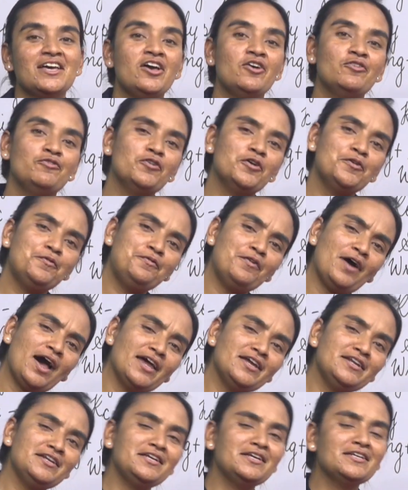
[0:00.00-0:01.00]
for
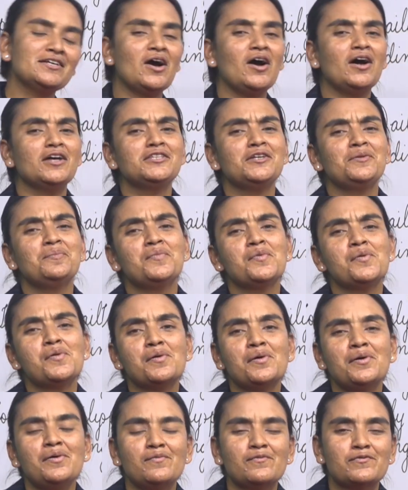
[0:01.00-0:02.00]
finding other
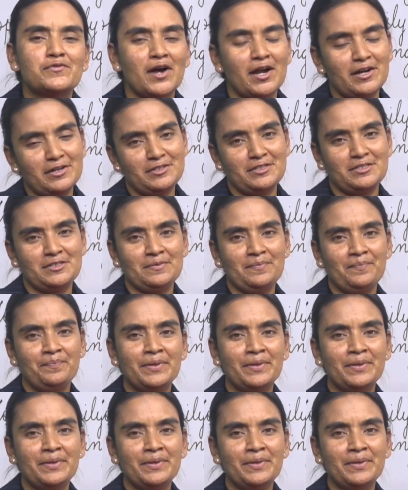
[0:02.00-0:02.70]
more words.